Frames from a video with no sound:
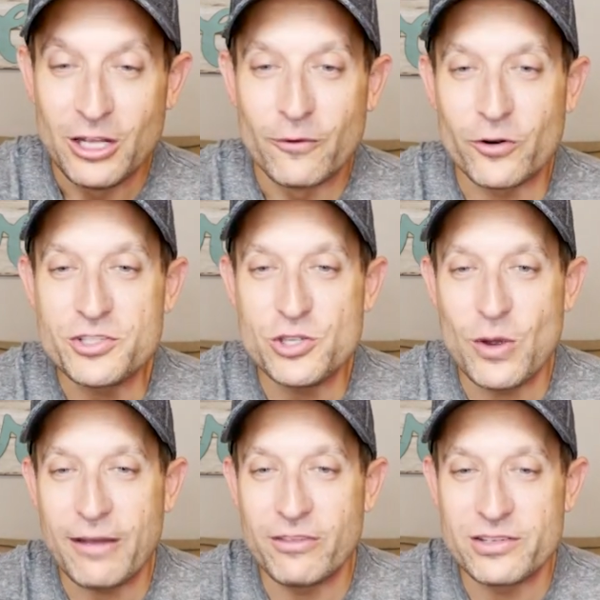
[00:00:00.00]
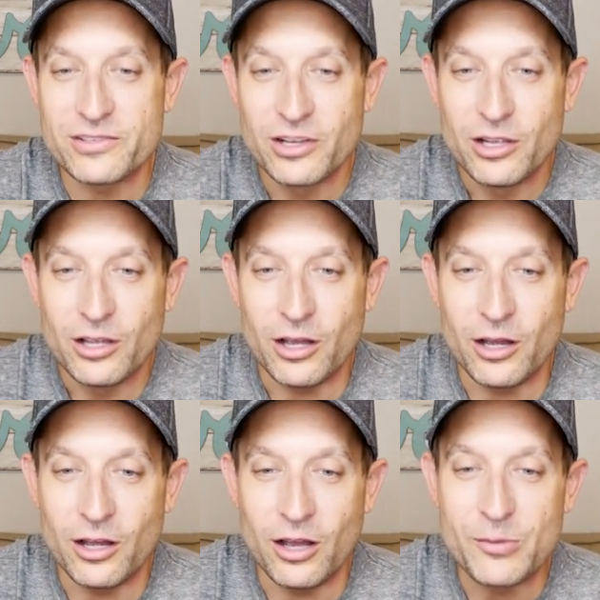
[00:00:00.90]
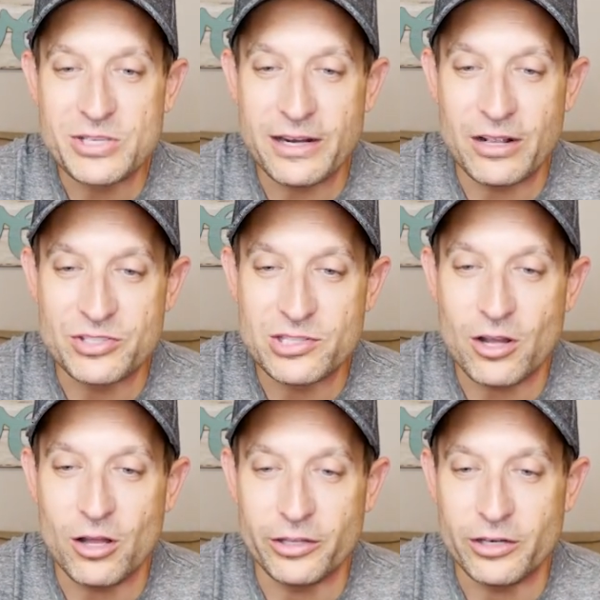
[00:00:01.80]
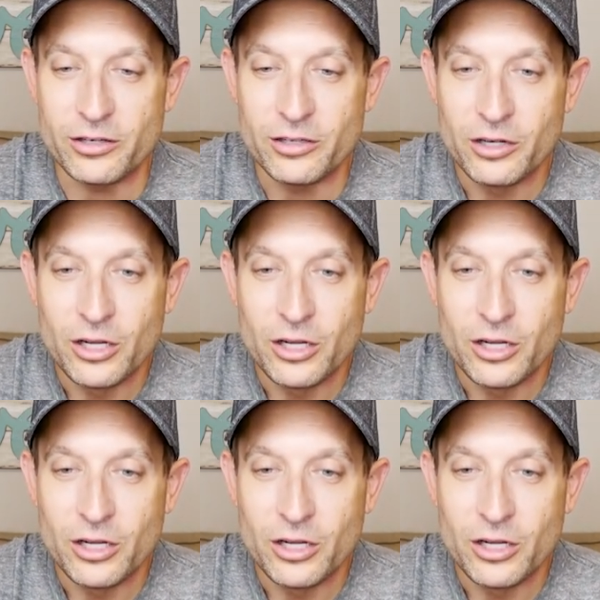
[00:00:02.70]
First, you have this upside down stall here,